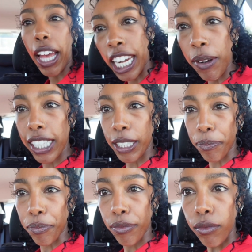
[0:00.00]
Anyways,
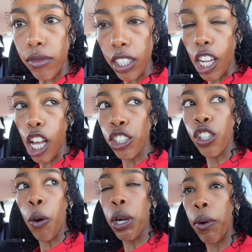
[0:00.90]

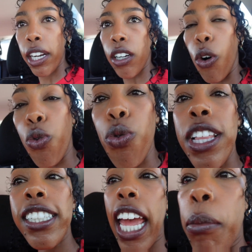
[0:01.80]
so I really want to go. Ooh,
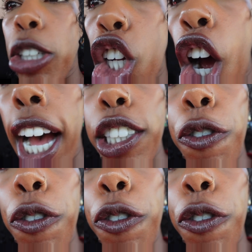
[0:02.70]
this camera is hot as